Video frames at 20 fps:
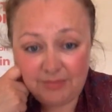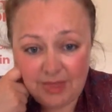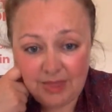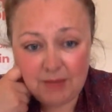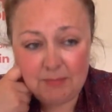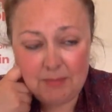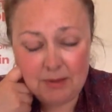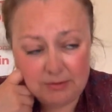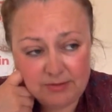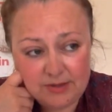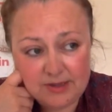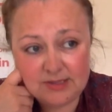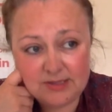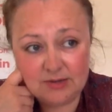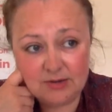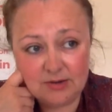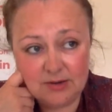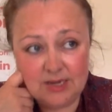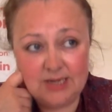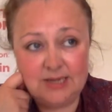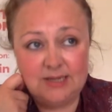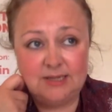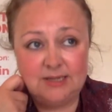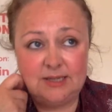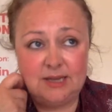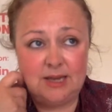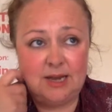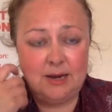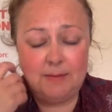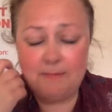Milk thistle is
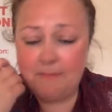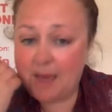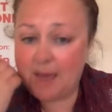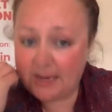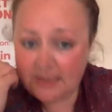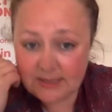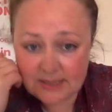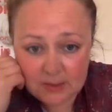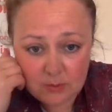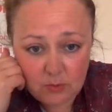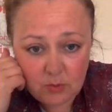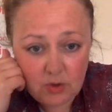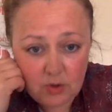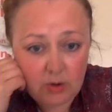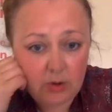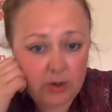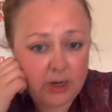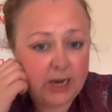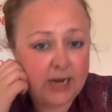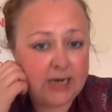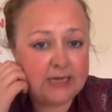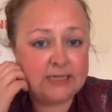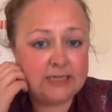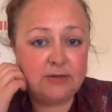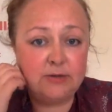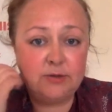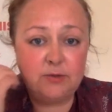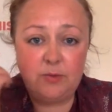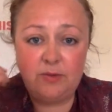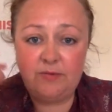an amazing one. It
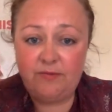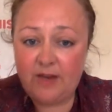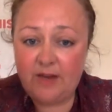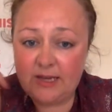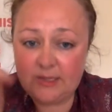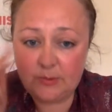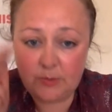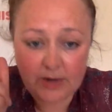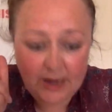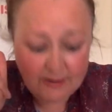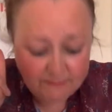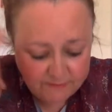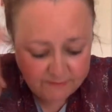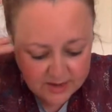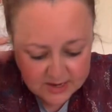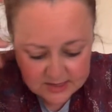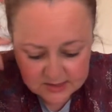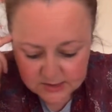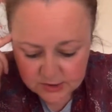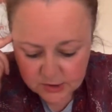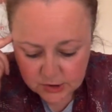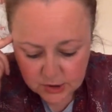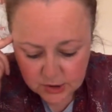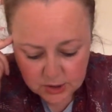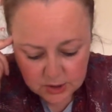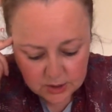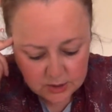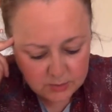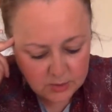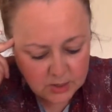deals with phase 1 and phase
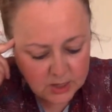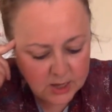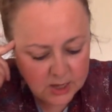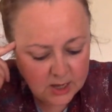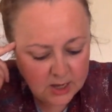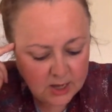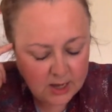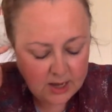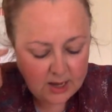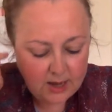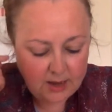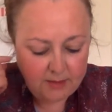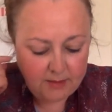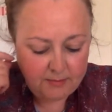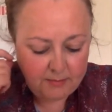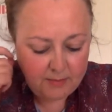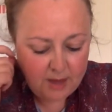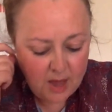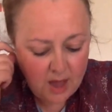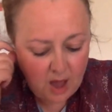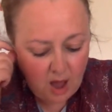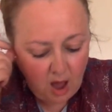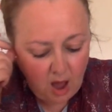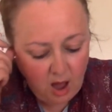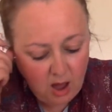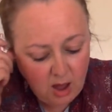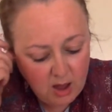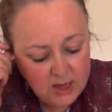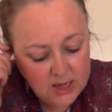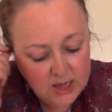2.
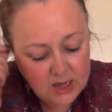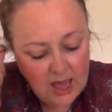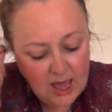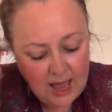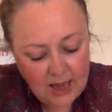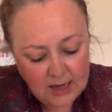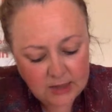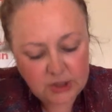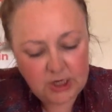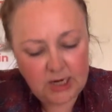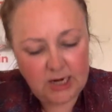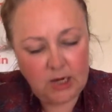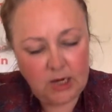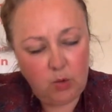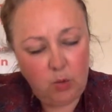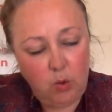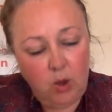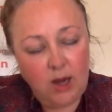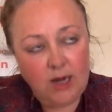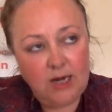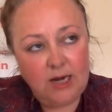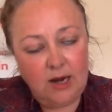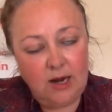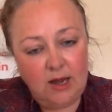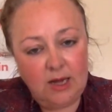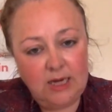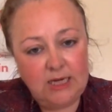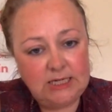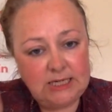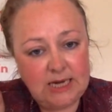I actually quite
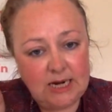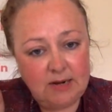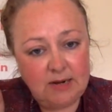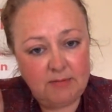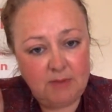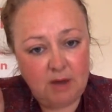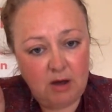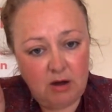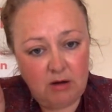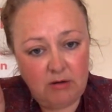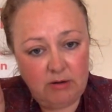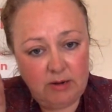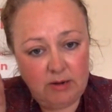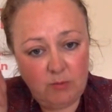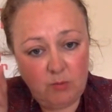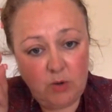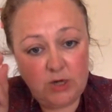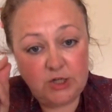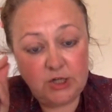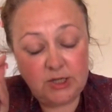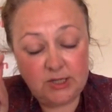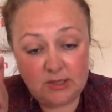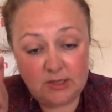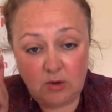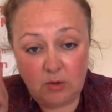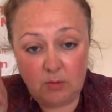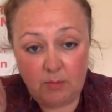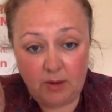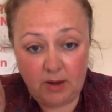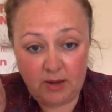like Denamarin, which is
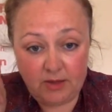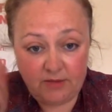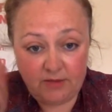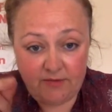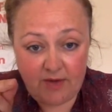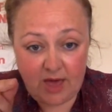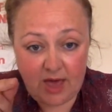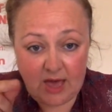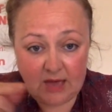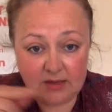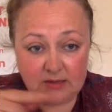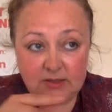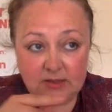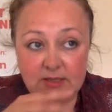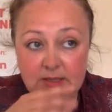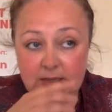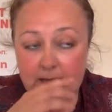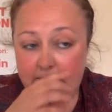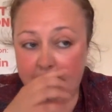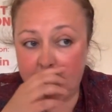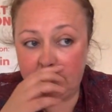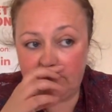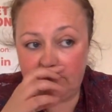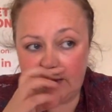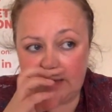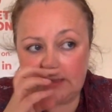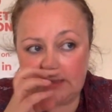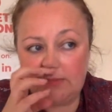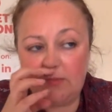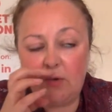sold by the vets. And the
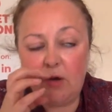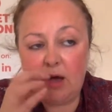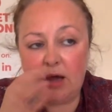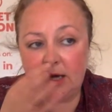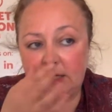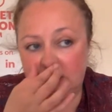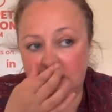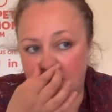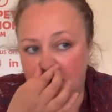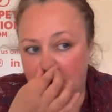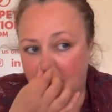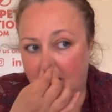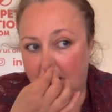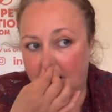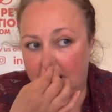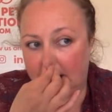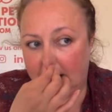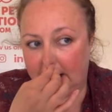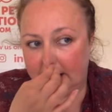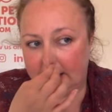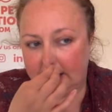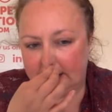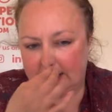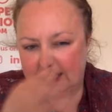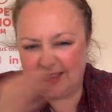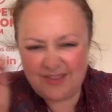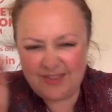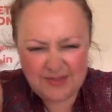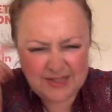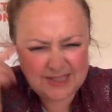reason why I do quite like this,
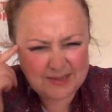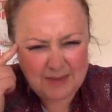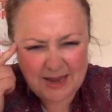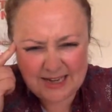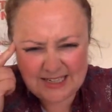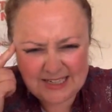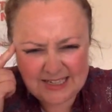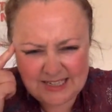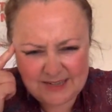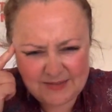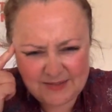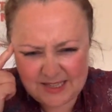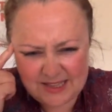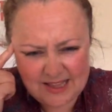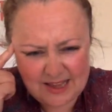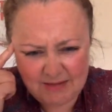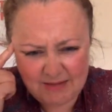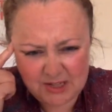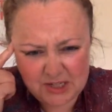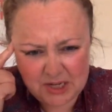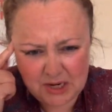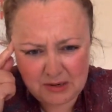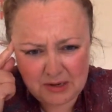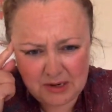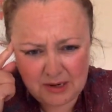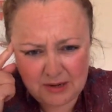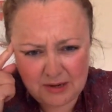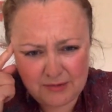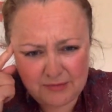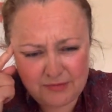there's some additives in there I don't
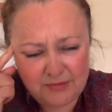love.